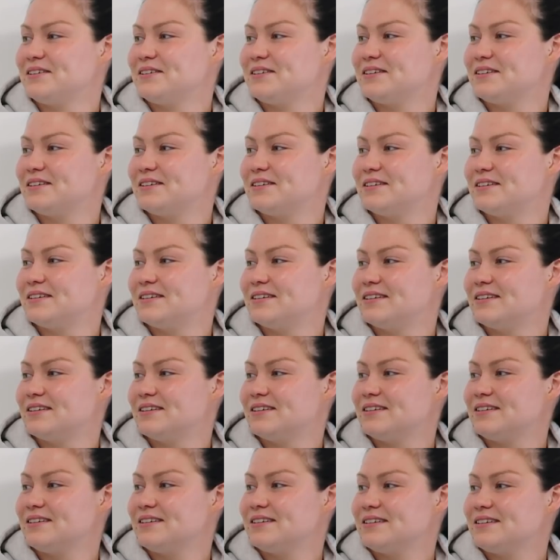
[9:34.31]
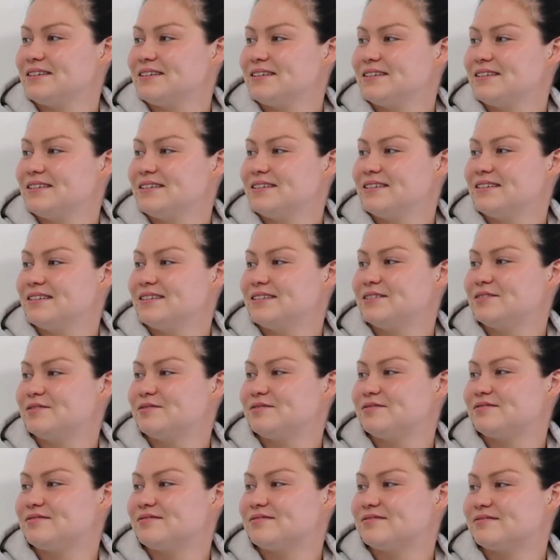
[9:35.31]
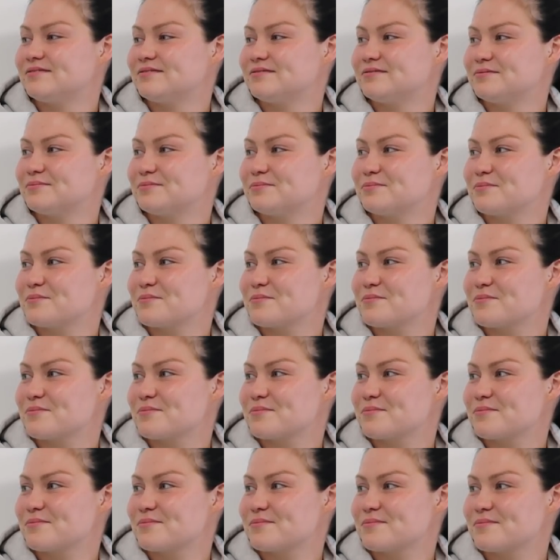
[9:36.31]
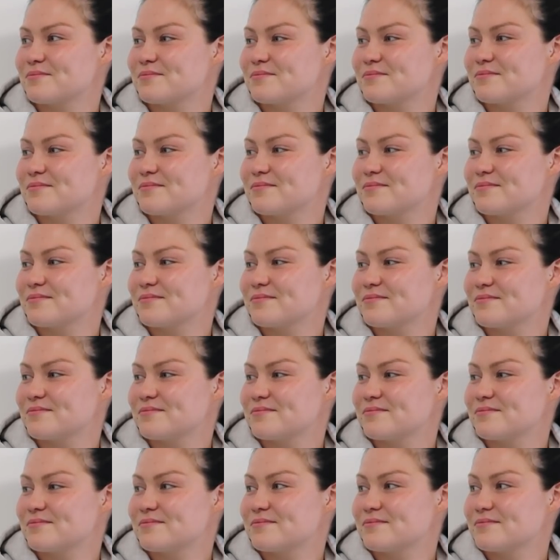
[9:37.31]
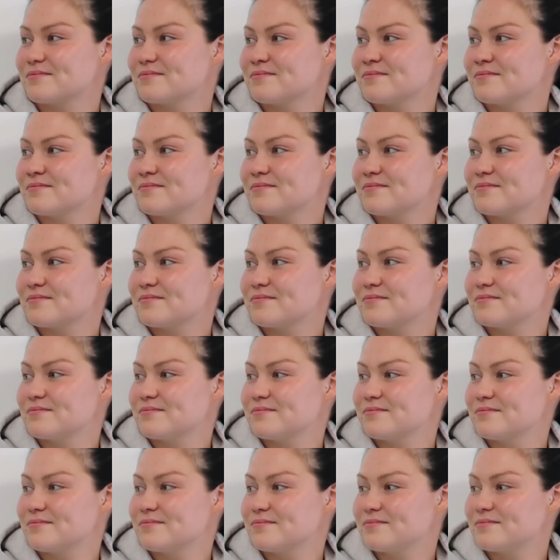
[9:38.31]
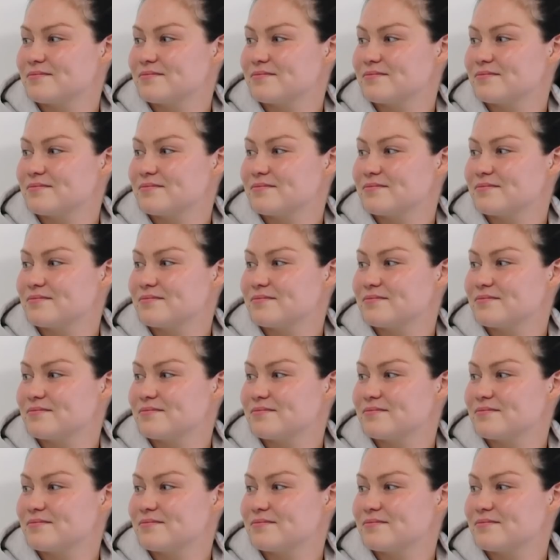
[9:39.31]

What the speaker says: No words are spoken by the person on screen.